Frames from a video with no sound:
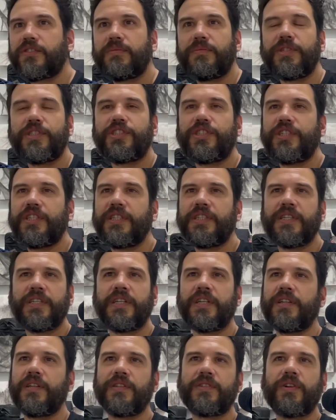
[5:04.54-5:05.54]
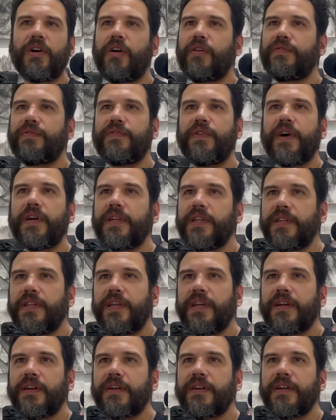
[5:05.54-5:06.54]
machine, and it looked all fun in
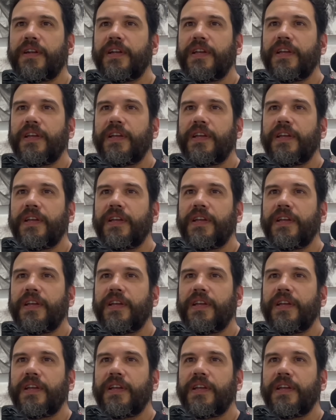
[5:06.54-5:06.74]
there.